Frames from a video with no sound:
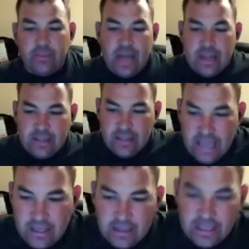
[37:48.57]
some guys at
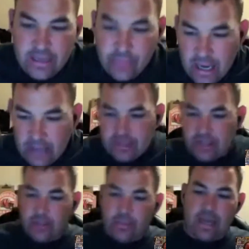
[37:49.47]
late late rounds
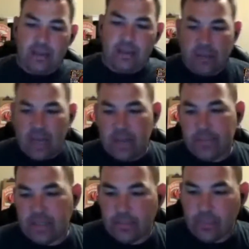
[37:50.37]
that you might not be
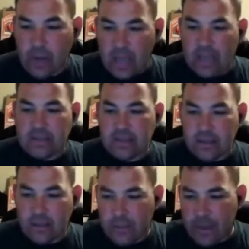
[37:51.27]
surprised
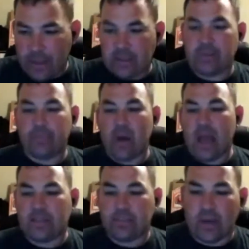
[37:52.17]
or you might be
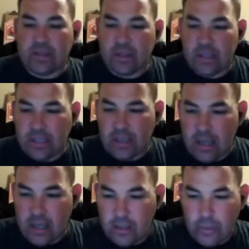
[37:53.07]
surprised presently
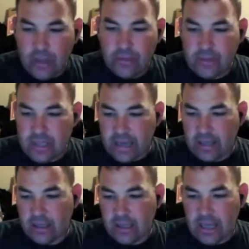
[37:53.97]
uh, with is like
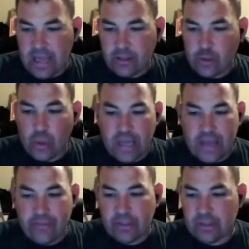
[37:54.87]
a guy like Jordan
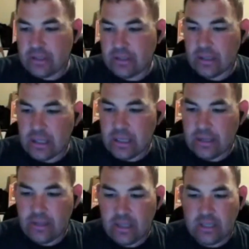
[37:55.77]
Evans. Uh, I
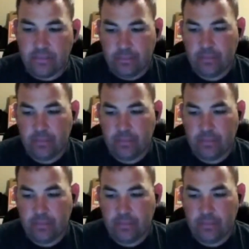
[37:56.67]
think he's